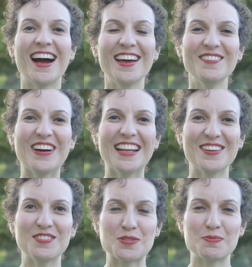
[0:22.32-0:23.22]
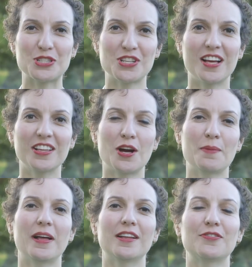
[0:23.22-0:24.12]
Hi, my name is Michelle
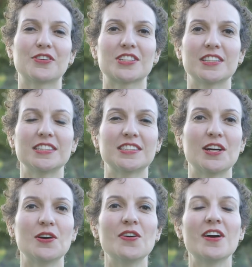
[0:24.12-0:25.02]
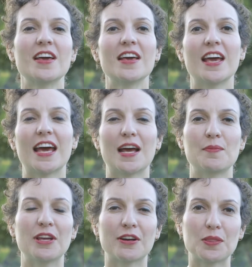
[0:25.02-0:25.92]
Carmela Fiordaliso, and
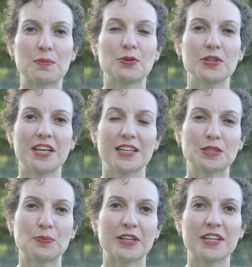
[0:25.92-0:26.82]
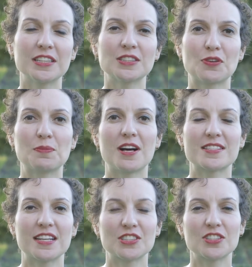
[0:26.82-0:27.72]
I'm here at the Puglia Experience from
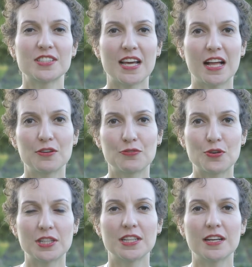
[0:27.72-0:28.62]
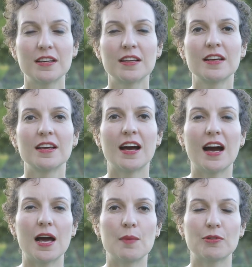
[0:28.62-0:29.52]
Los Angeles, California.
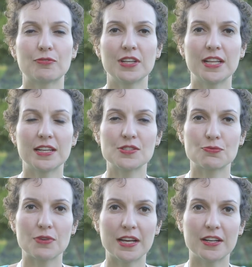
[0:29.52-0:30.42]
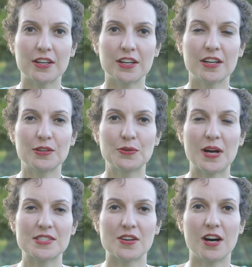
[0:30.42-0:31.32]
I'm a freelance writer who
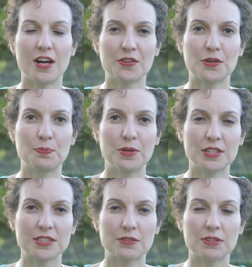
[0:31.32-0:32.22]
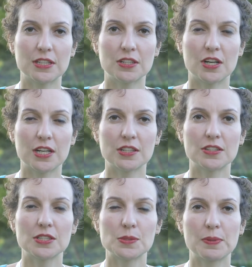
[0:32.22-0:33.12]
has authored books and written
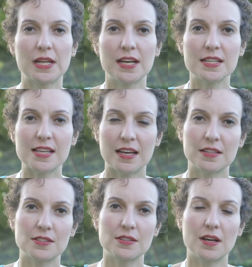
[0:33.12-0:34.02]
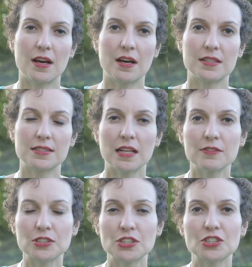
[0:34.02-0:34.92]
articles, plays, and uh,
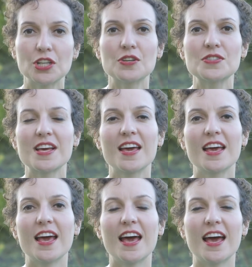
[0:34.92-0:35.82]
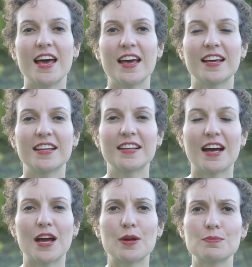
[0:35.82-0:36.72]
television shows, and
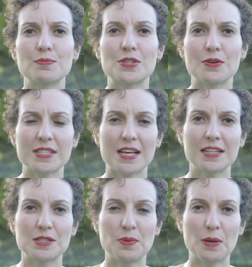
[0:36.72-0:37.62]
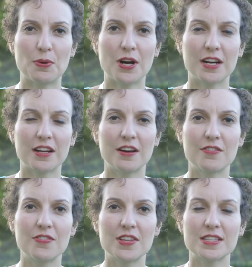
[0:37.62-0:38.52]
I'm so excited to be a part
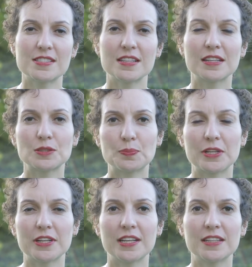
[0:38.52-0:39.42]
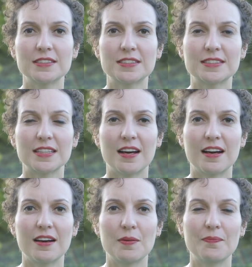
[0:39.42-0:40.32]
of this experience.
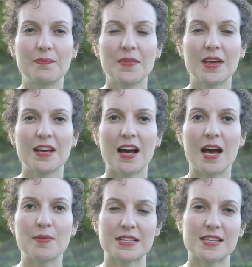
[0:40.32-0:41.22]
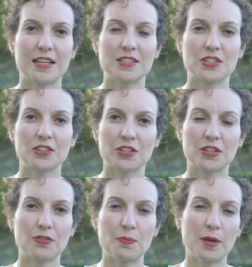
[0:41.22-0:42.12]
Um, I'm excited to
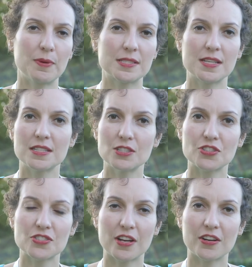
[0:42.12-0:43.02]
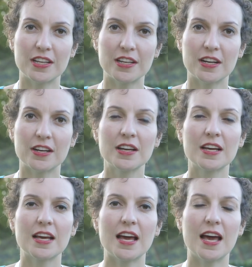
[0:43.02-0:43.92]
learn from the amazing teachers that are here,
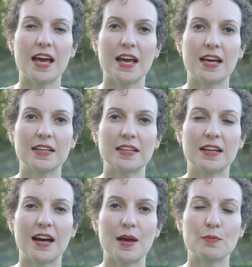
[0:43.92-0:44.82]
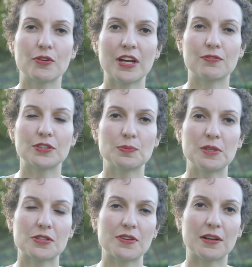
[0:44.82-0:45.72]
and I'm grateful to
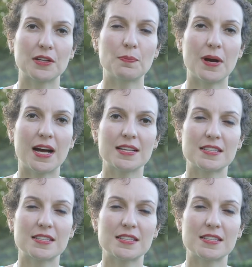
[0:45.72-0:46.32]
be surrounded by